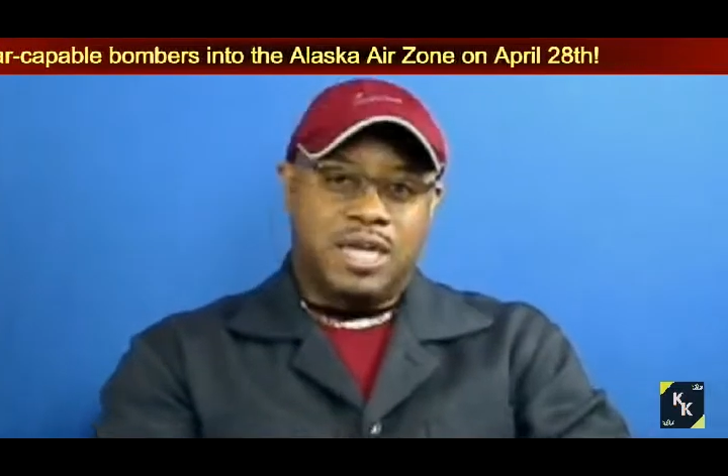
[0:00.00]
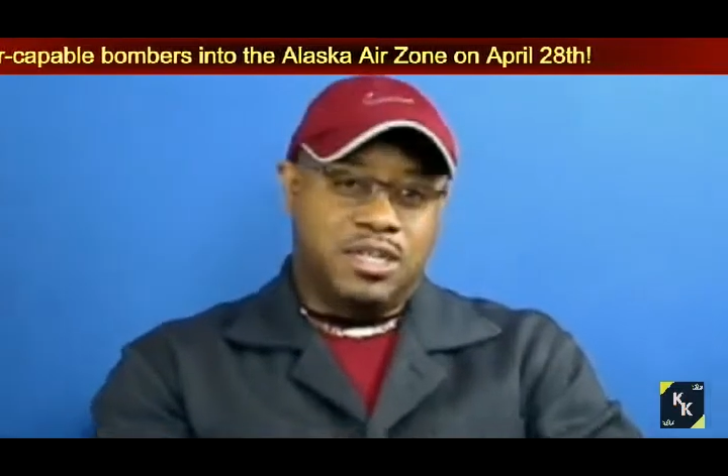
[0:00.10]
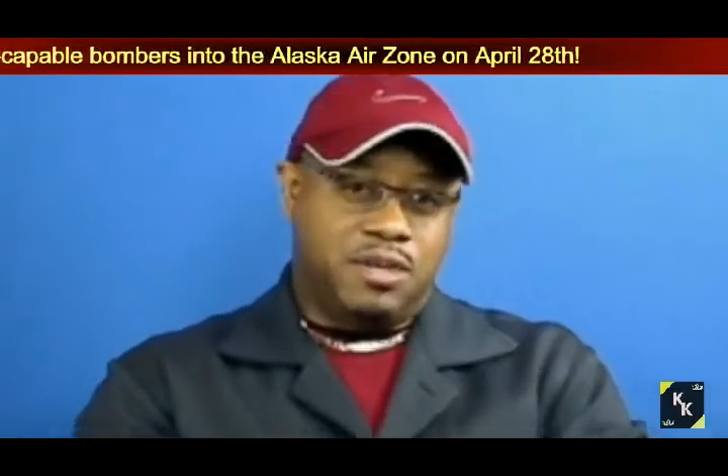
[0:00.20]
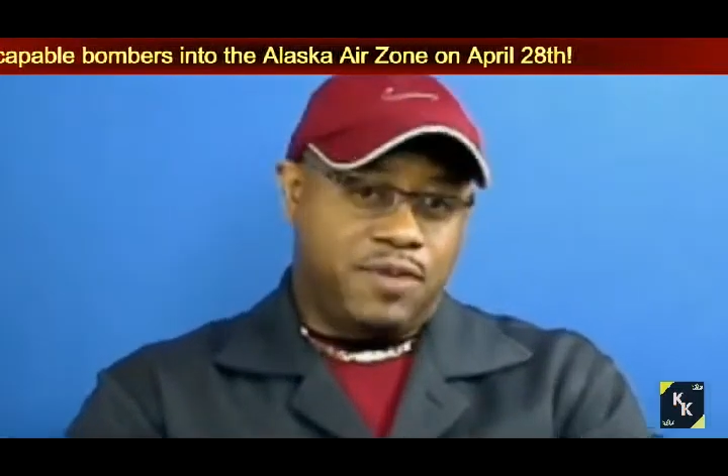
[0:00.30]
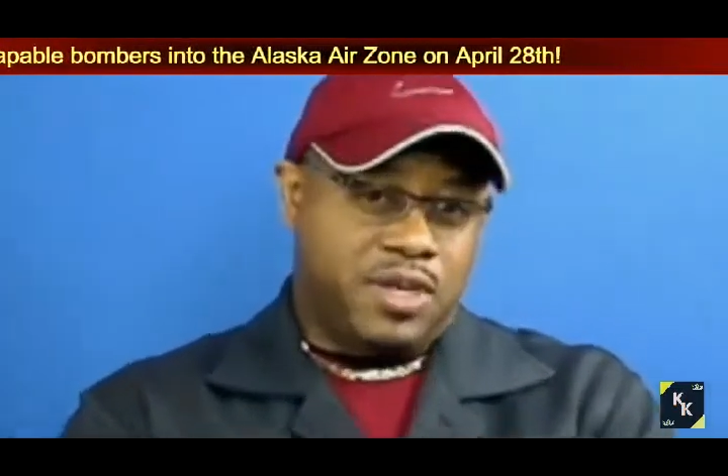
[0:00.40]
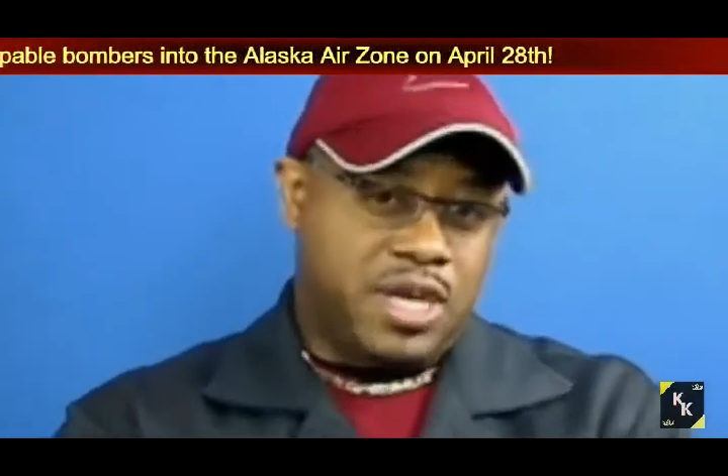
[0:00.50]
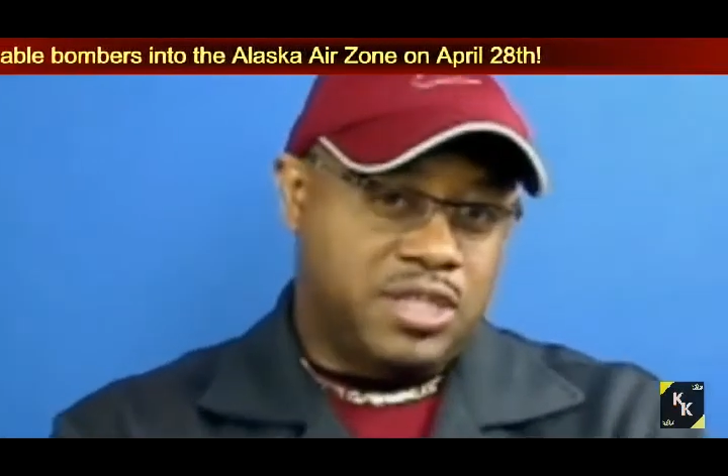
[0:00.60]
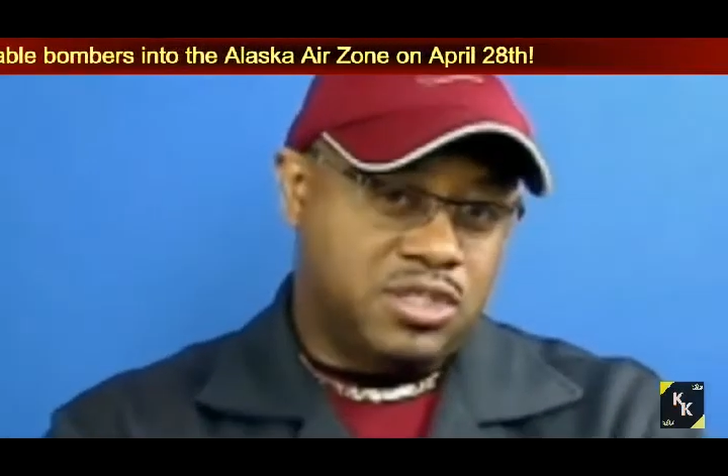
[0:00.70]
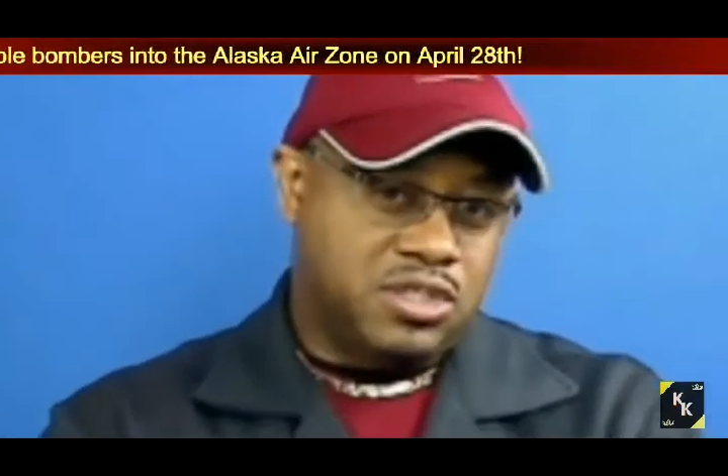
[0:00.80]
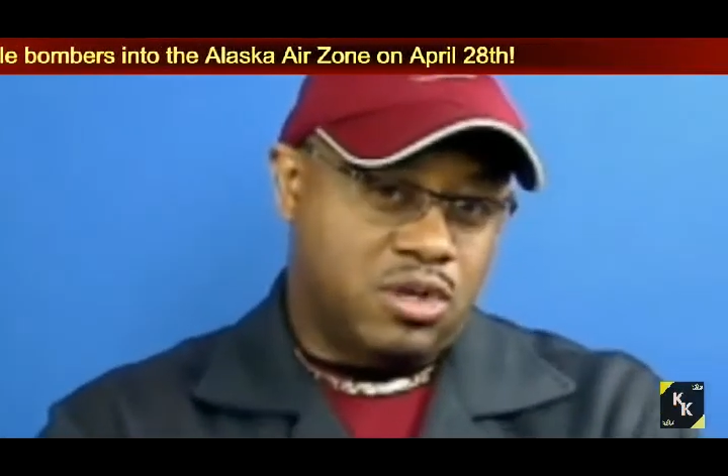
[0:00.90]

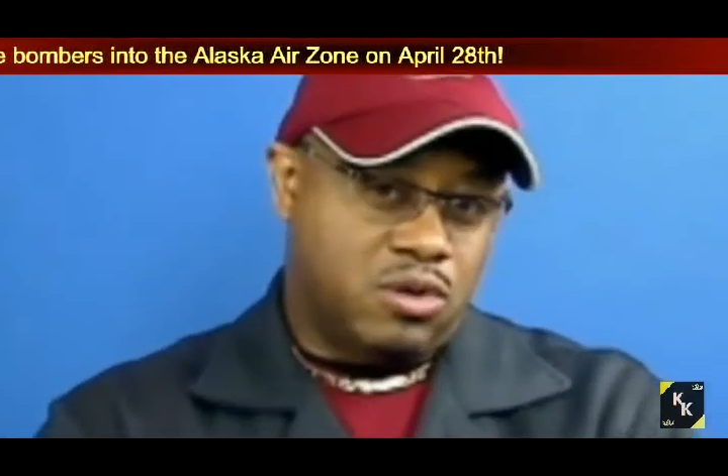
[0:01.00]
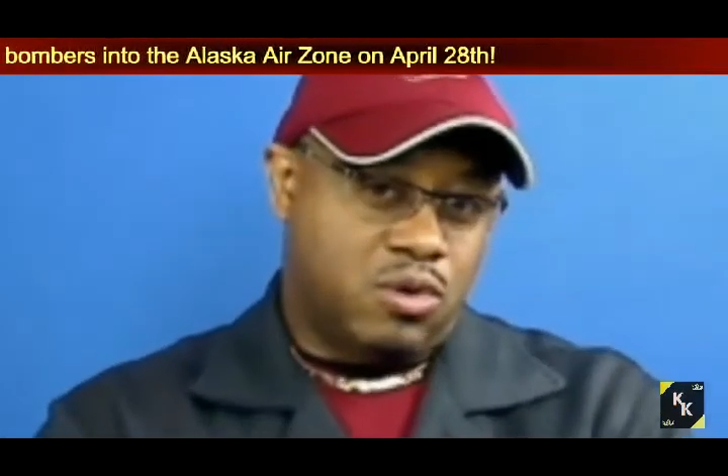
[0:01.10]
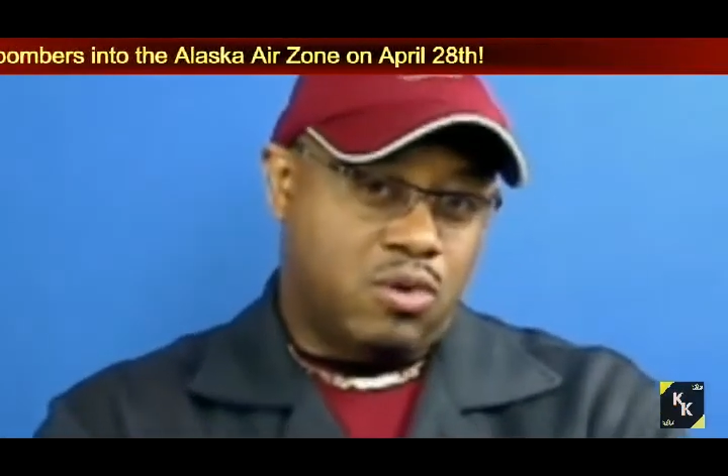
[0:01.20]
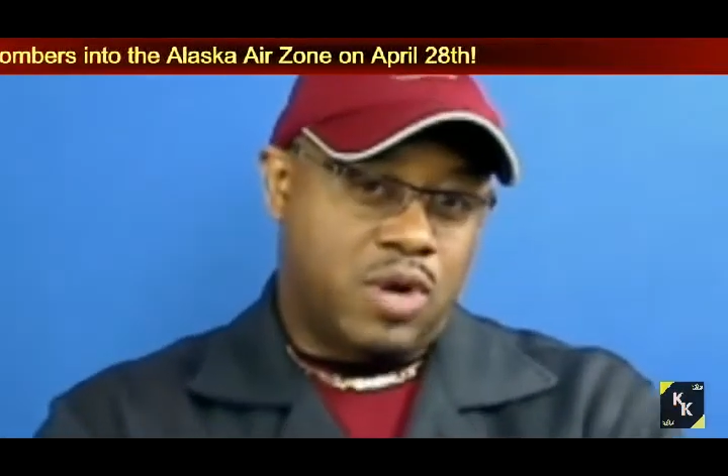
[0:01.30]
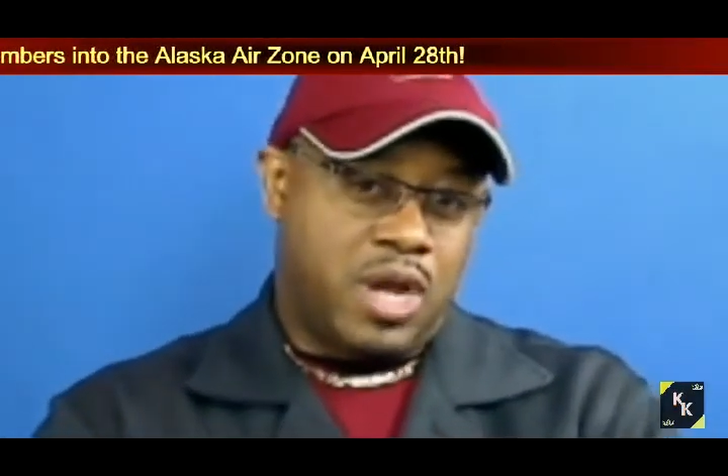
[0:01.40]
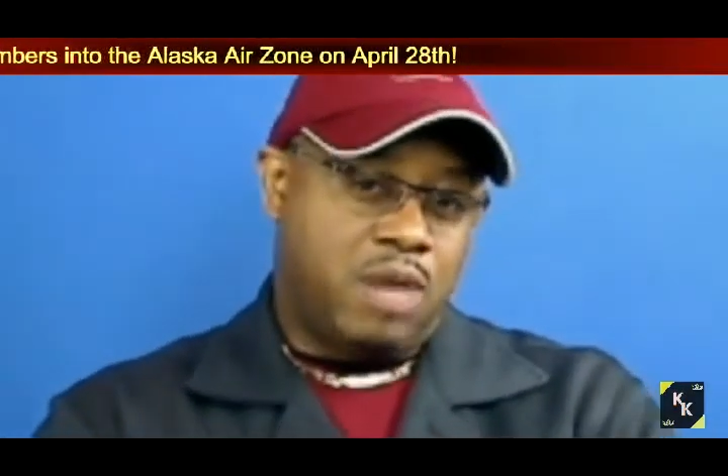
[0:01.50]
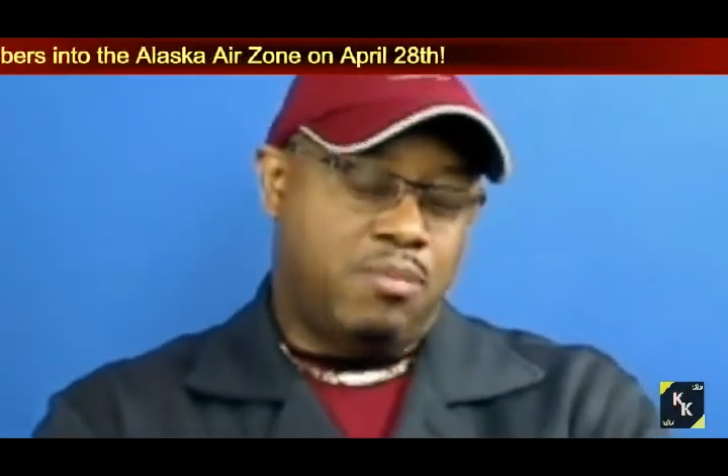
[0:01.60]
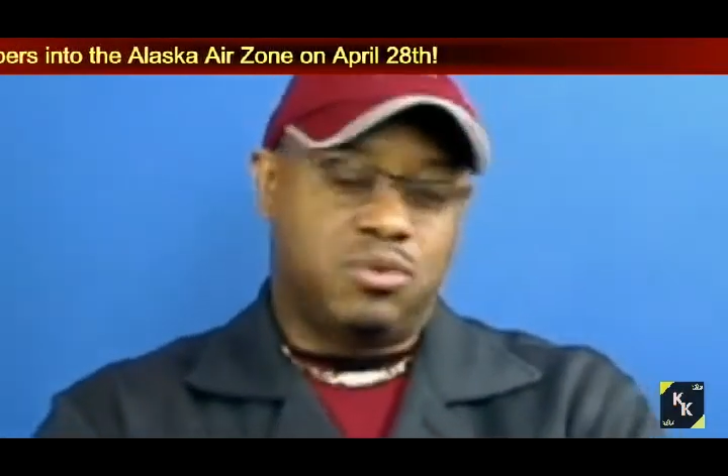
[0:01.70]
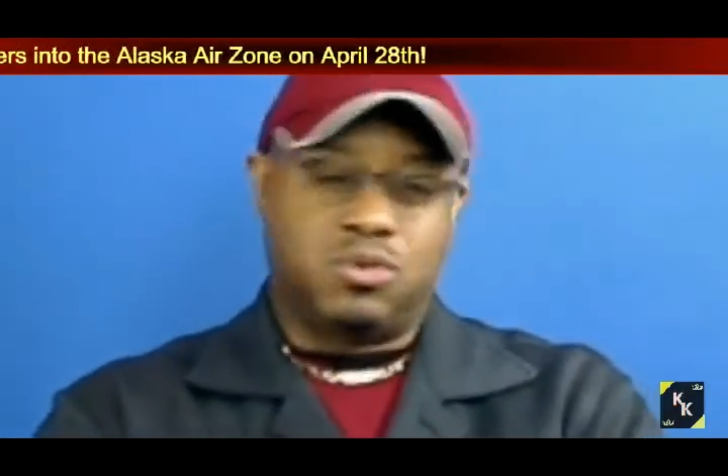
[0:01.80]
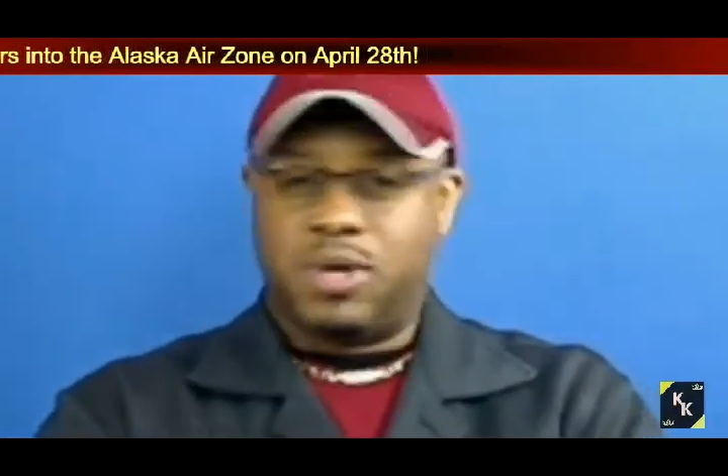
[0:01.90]
Identification Zone on
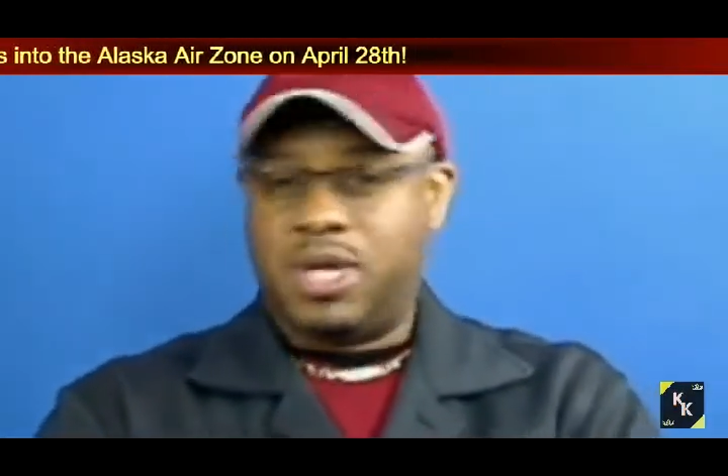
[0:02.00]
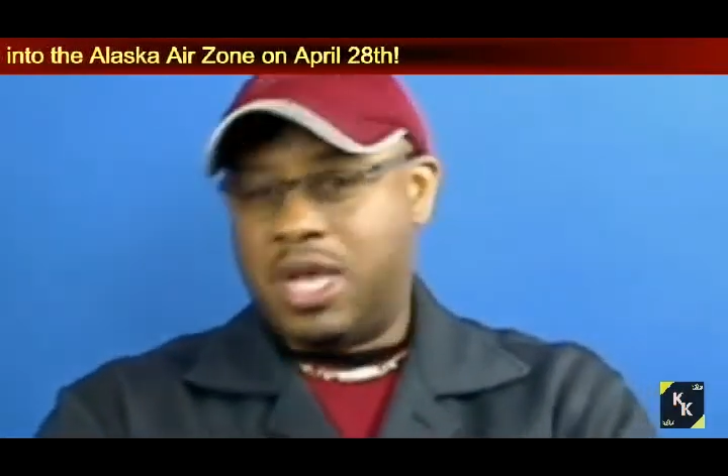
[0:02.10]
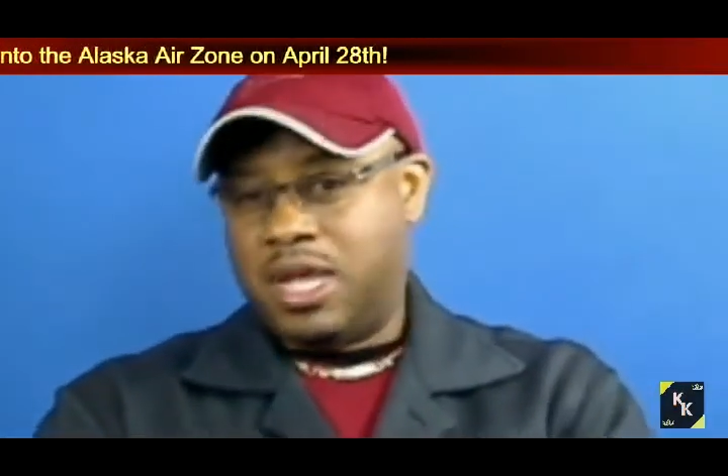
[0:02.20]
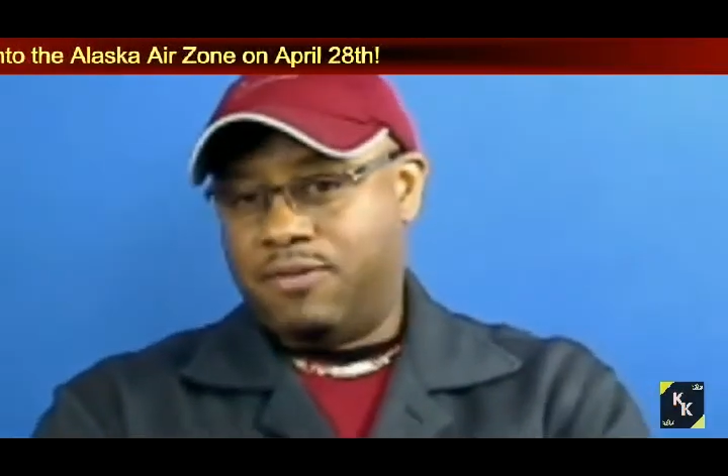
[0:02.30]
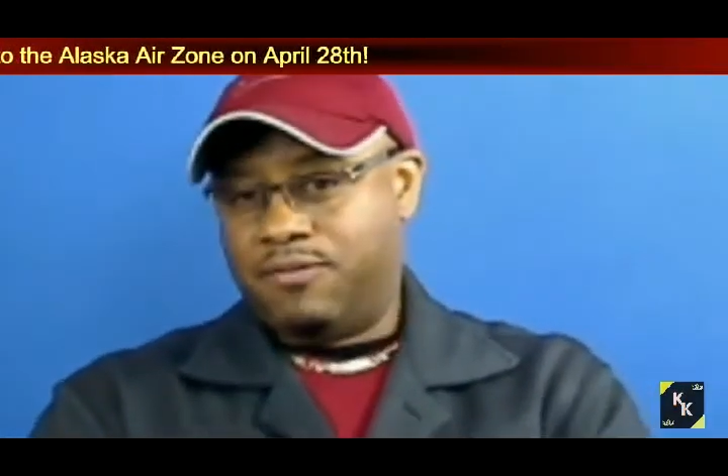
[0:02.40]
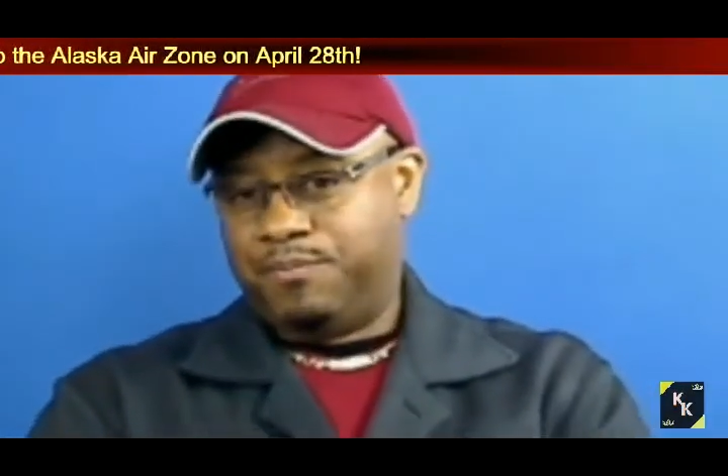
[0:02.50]
April 28th.